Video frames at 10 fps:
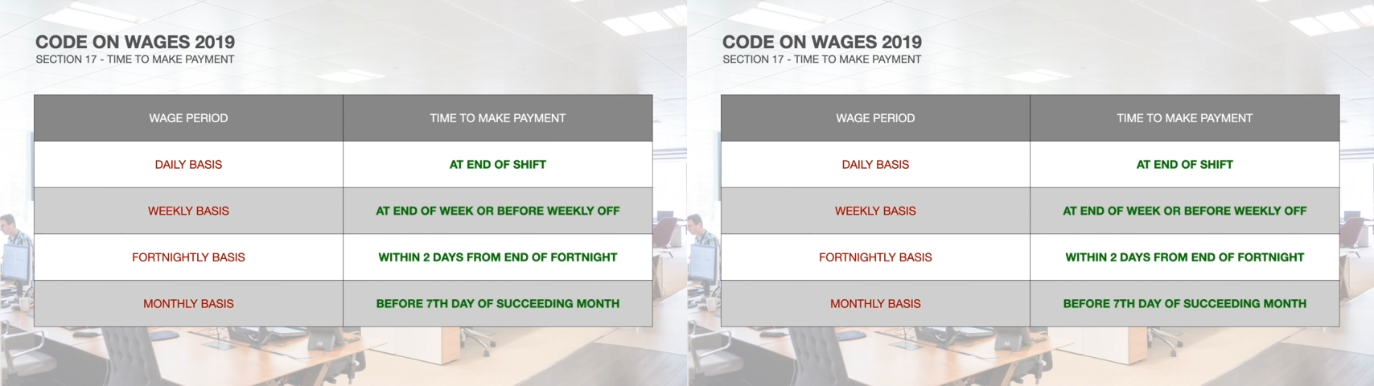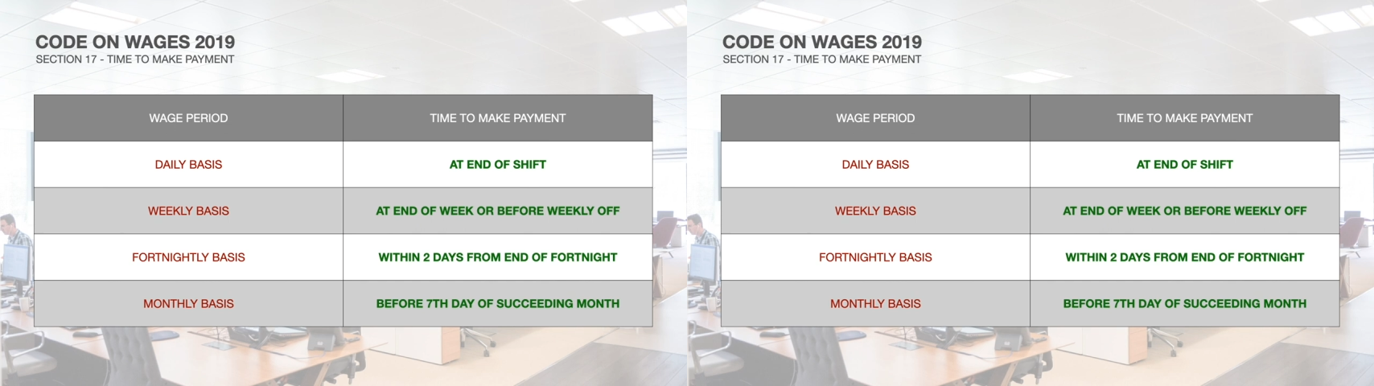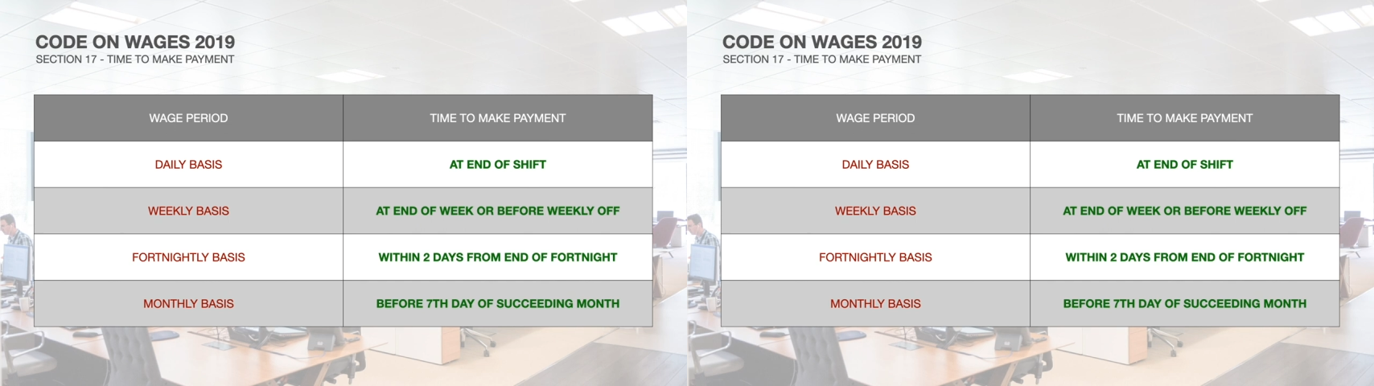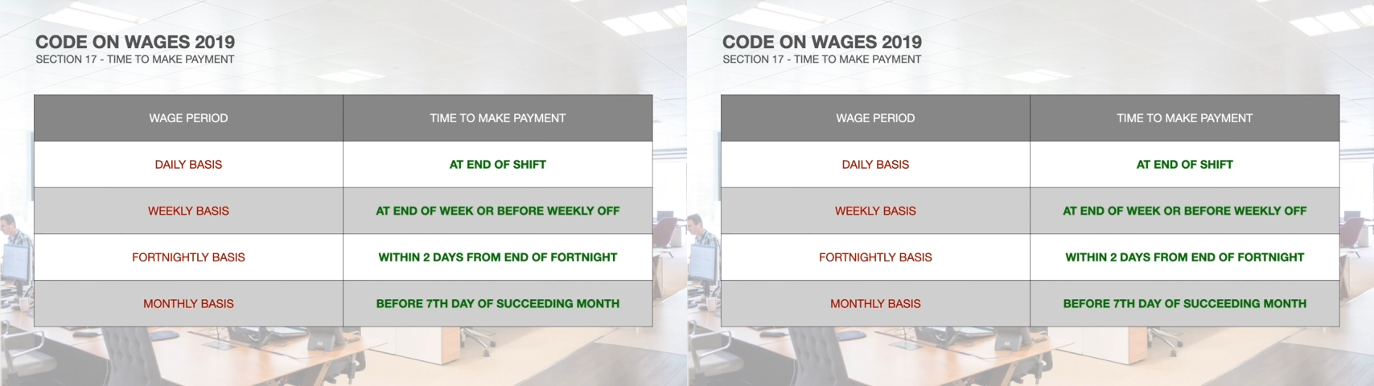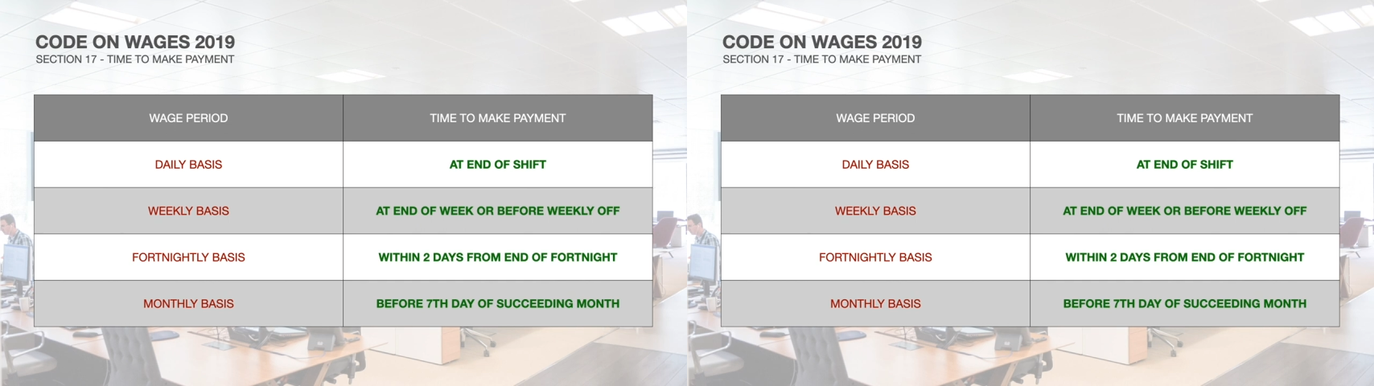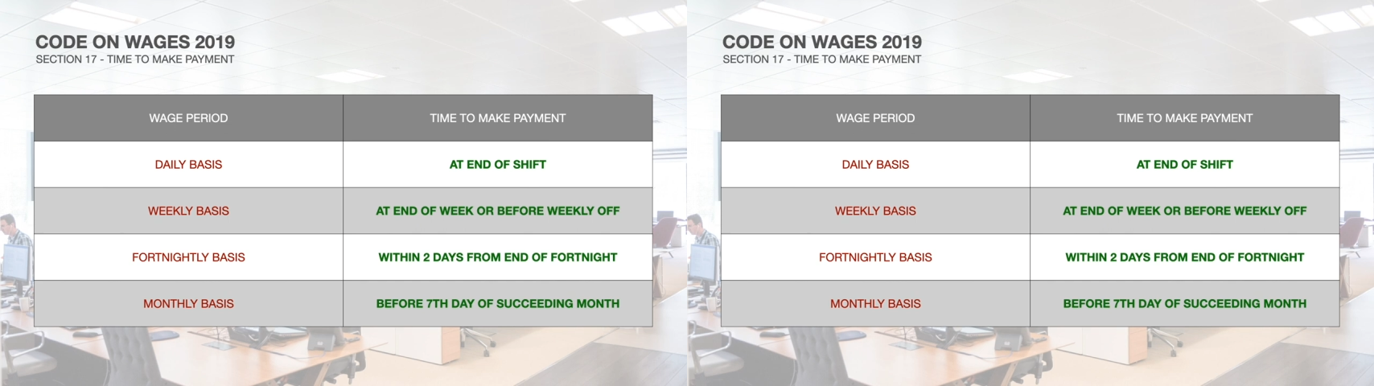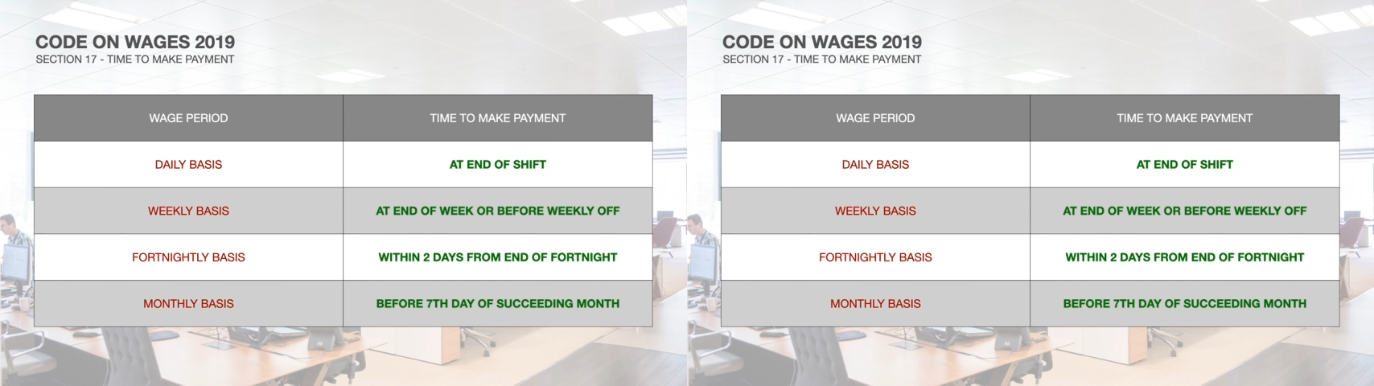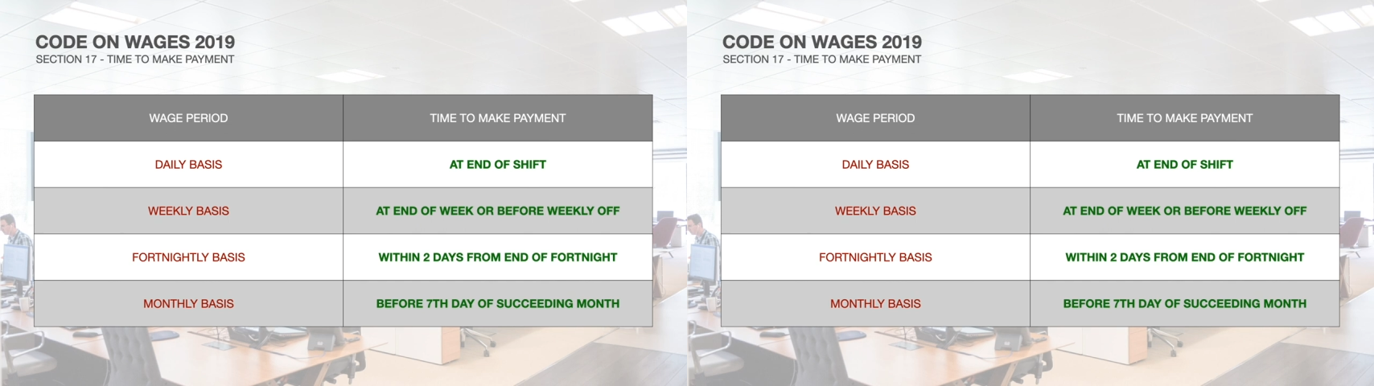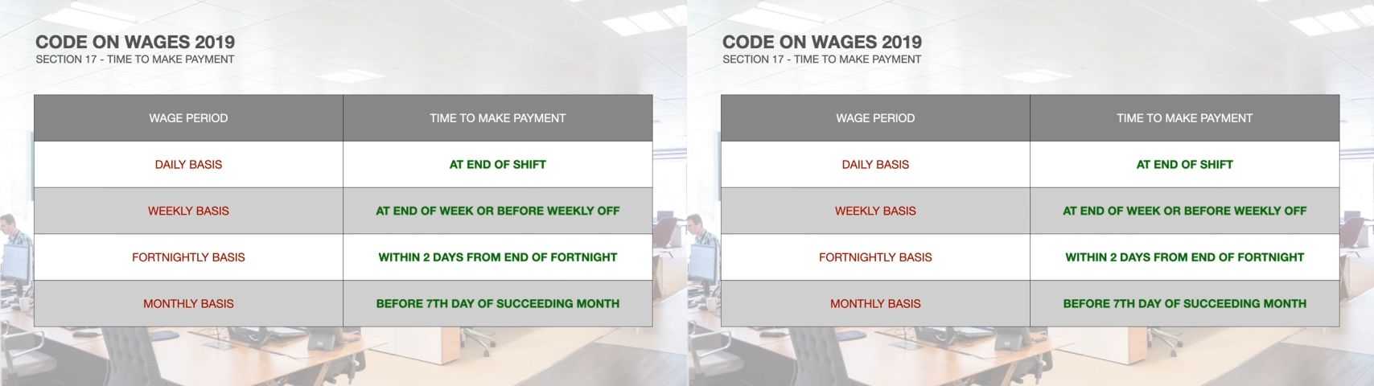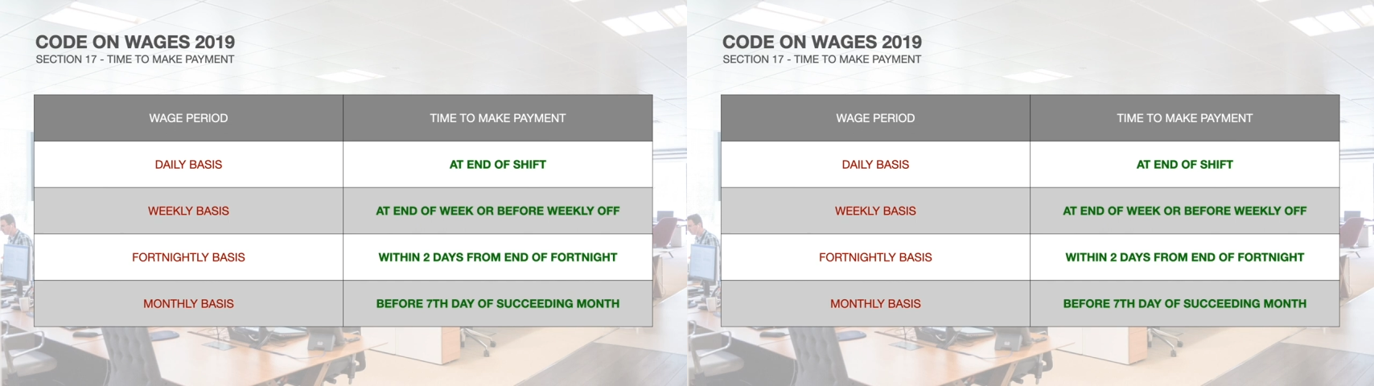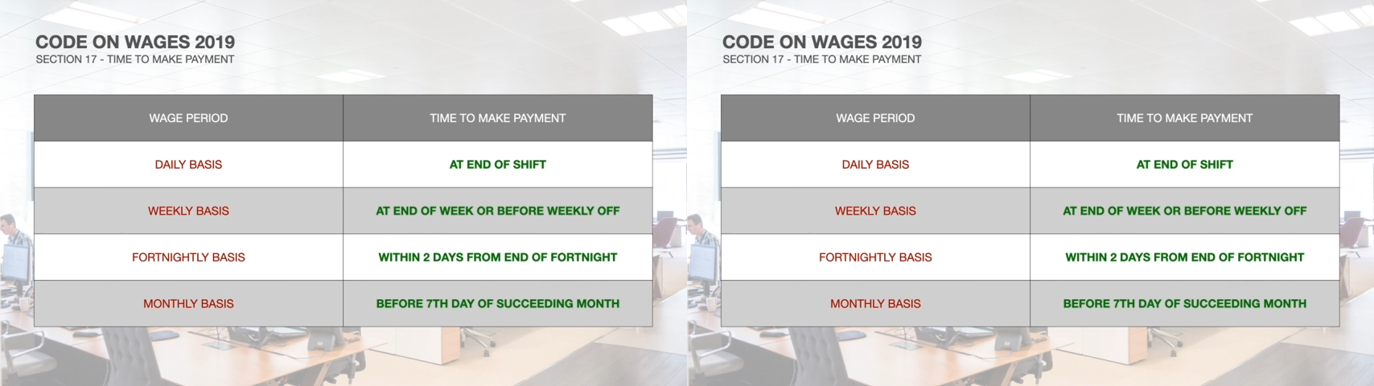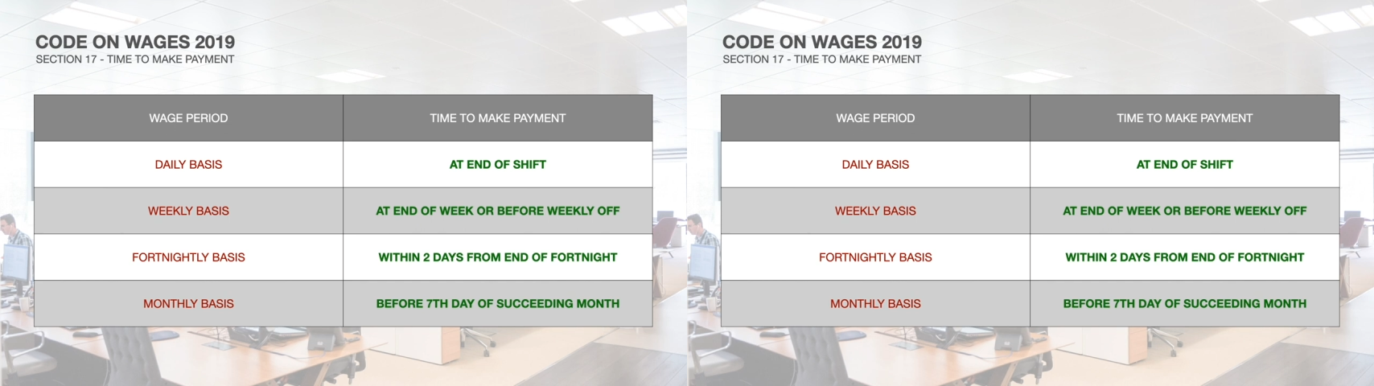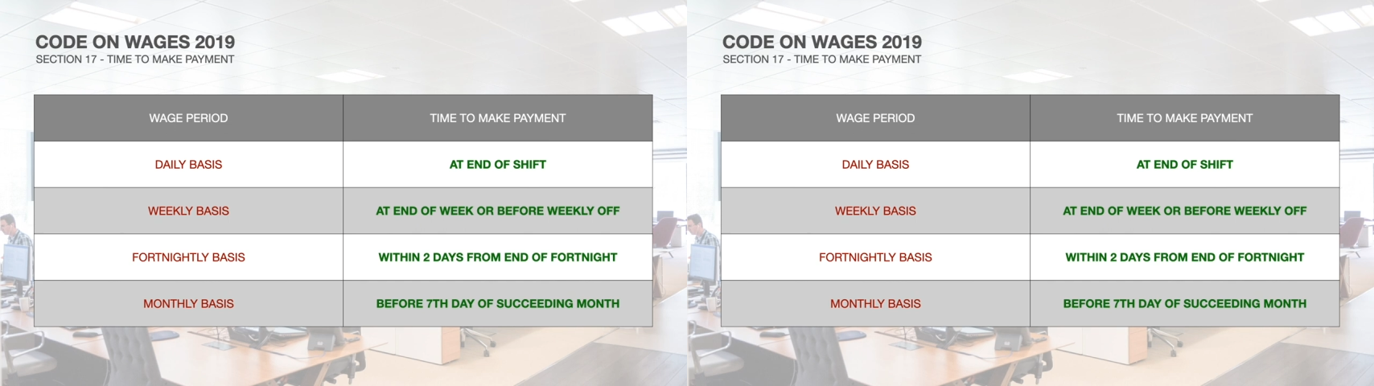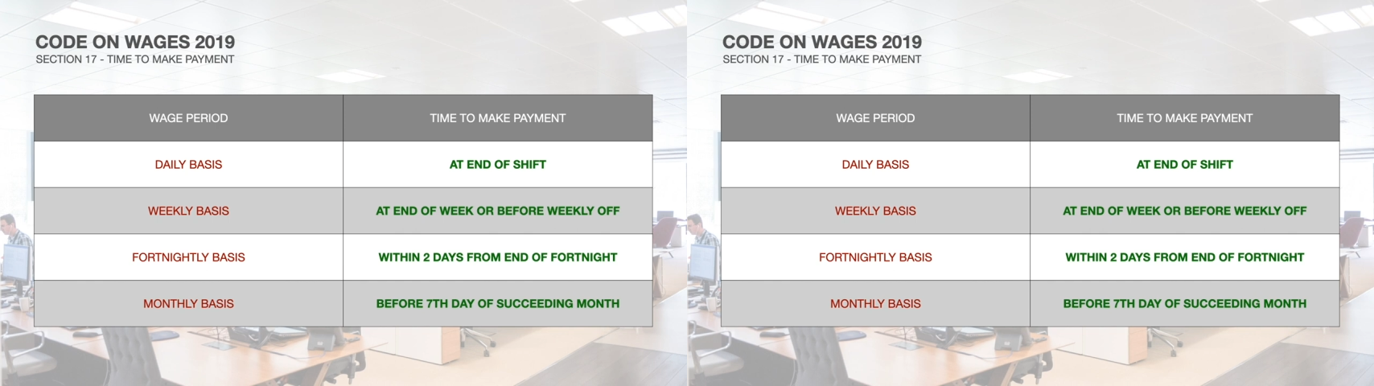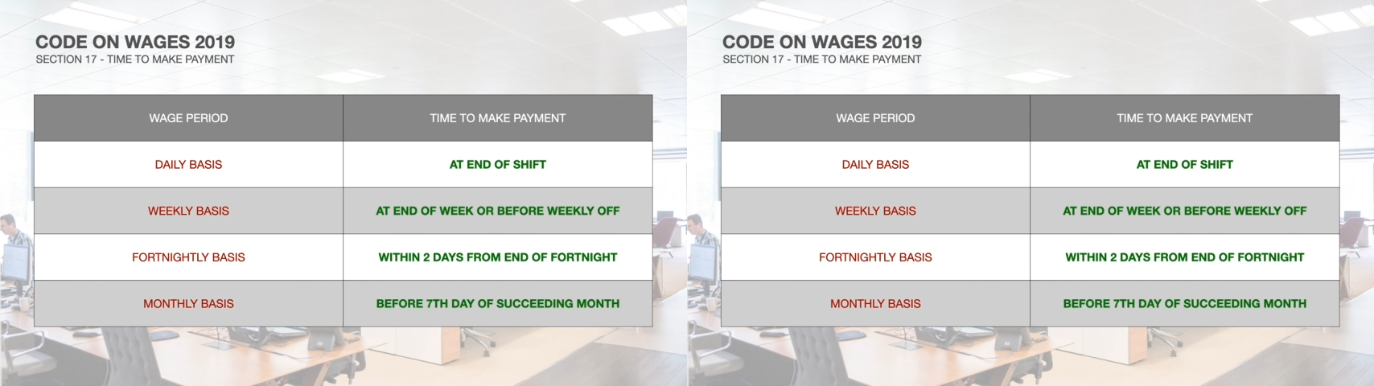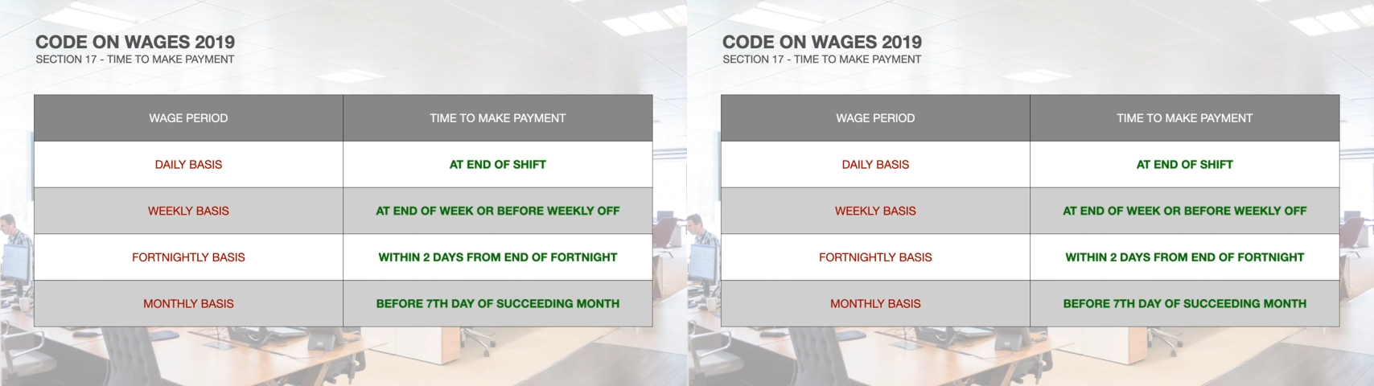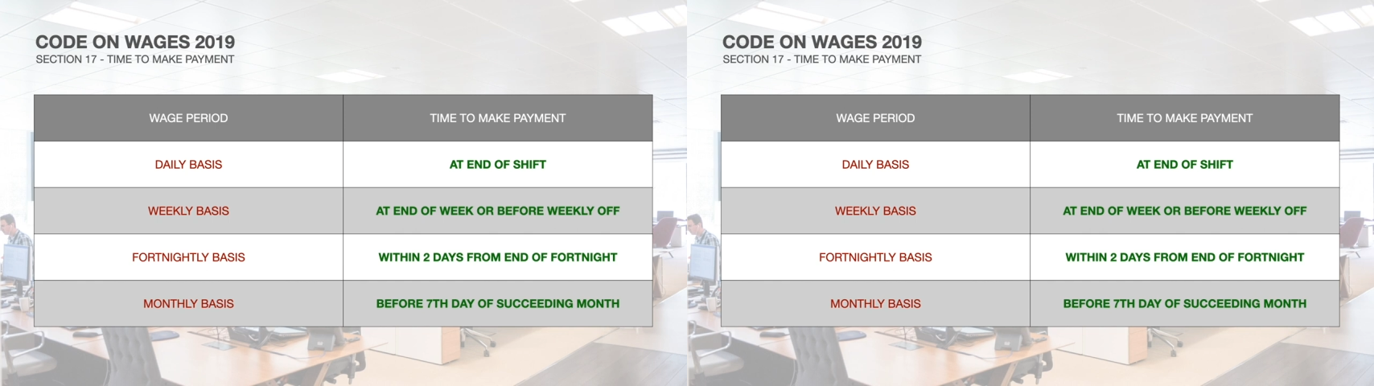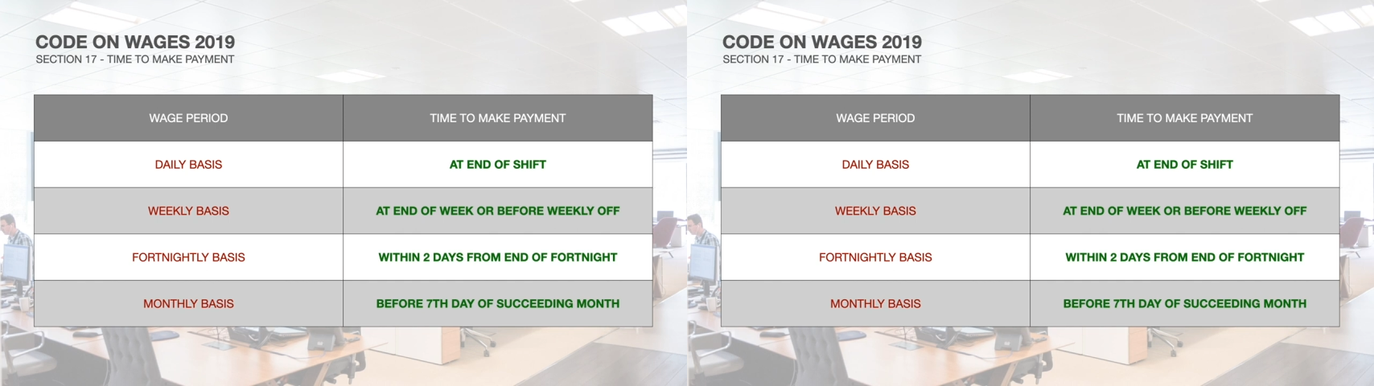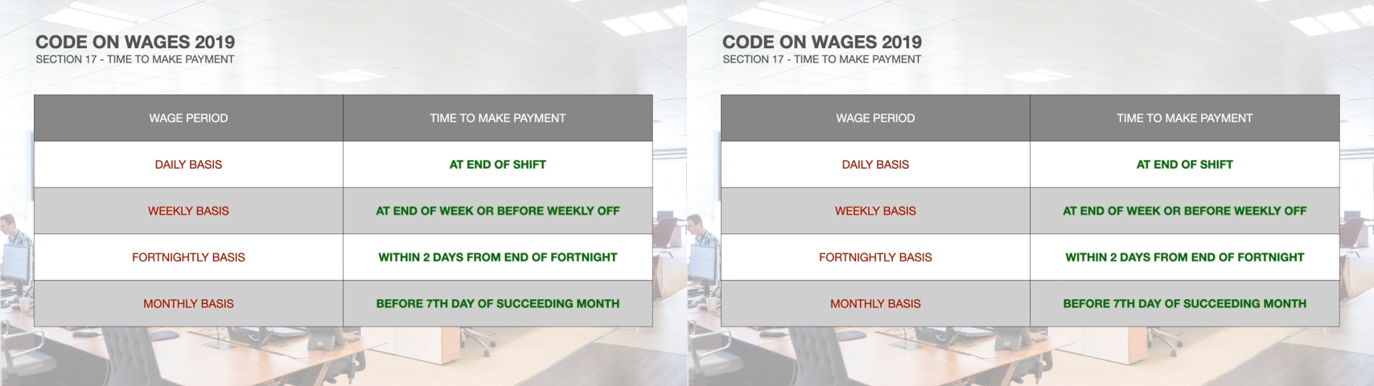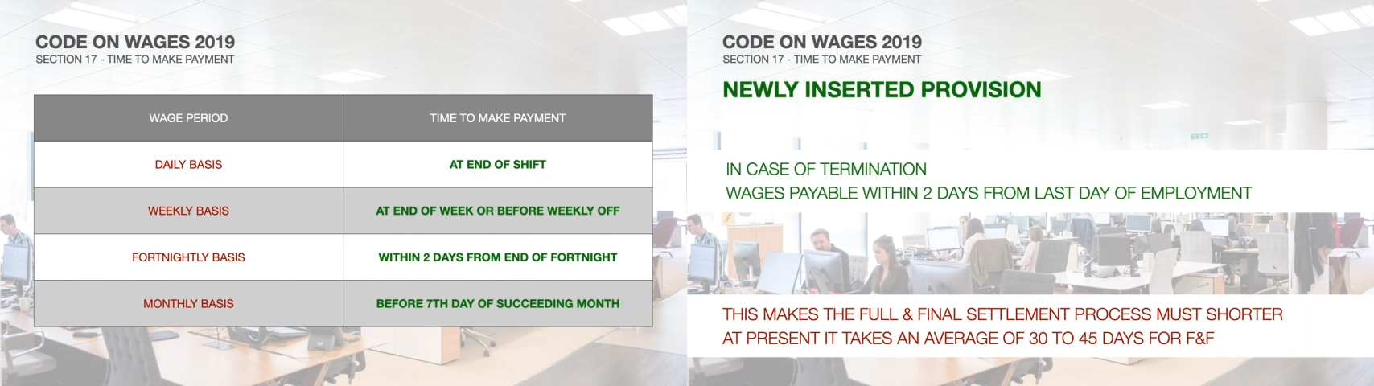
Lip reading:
Nobody's mouth can be seen.